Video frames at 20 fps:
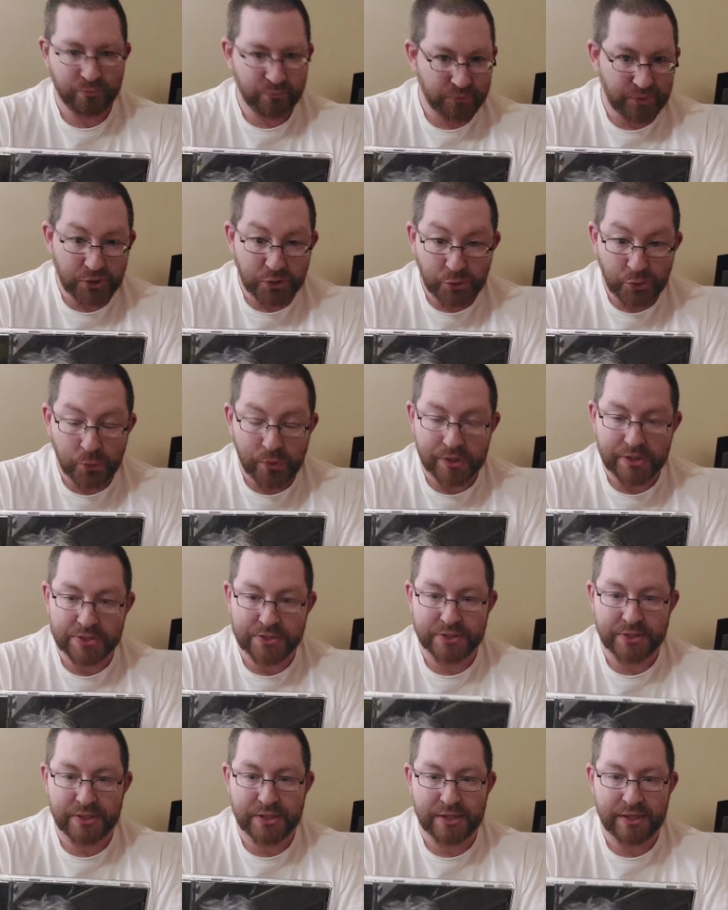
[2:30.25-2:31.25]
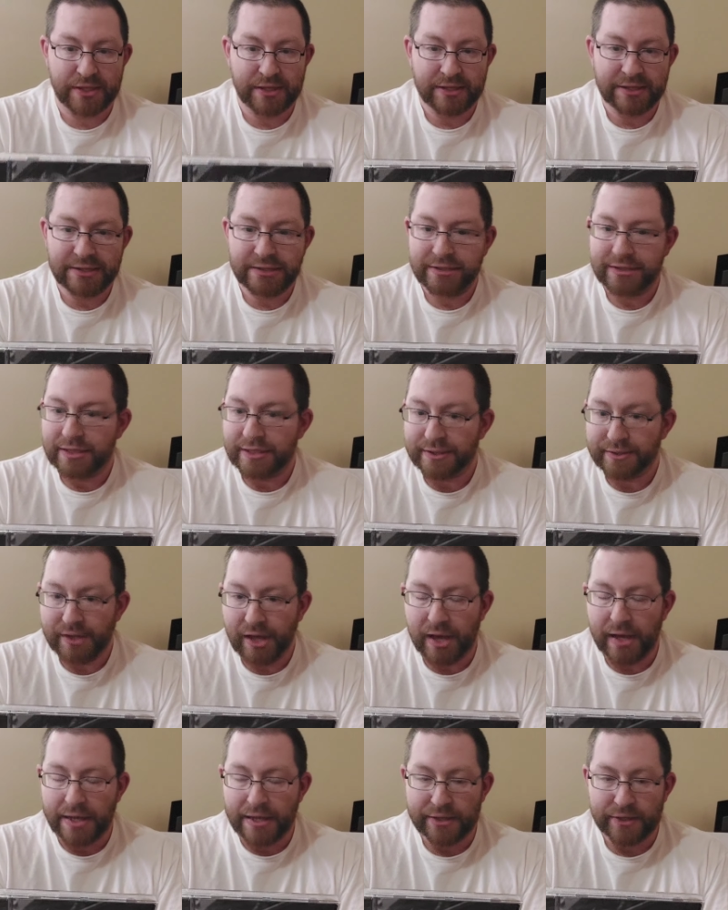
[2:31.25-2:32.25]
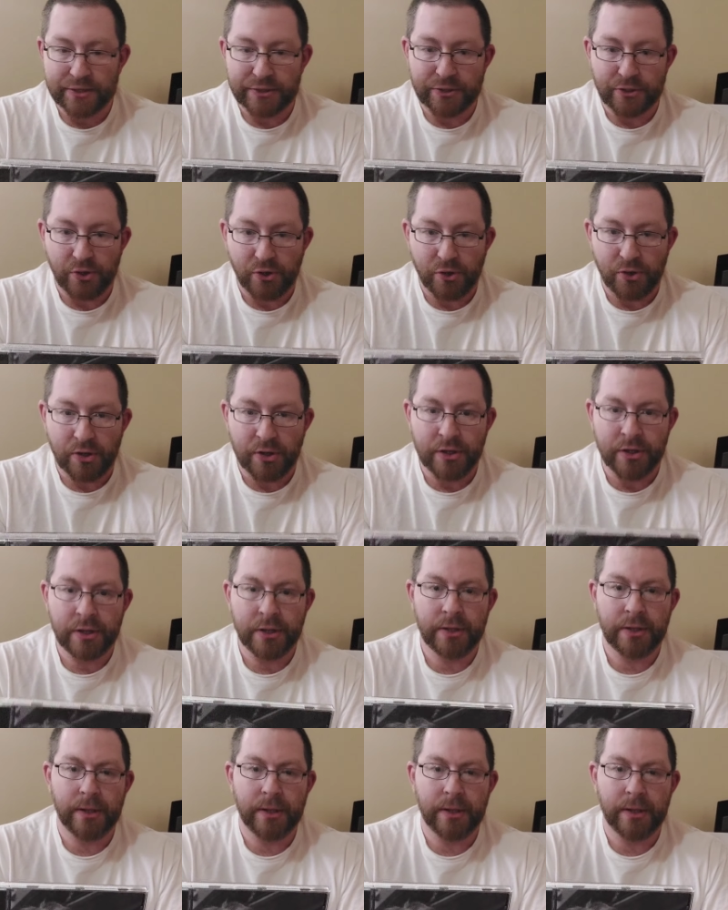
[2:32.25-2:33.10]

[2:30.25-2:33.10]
notoriously not good on.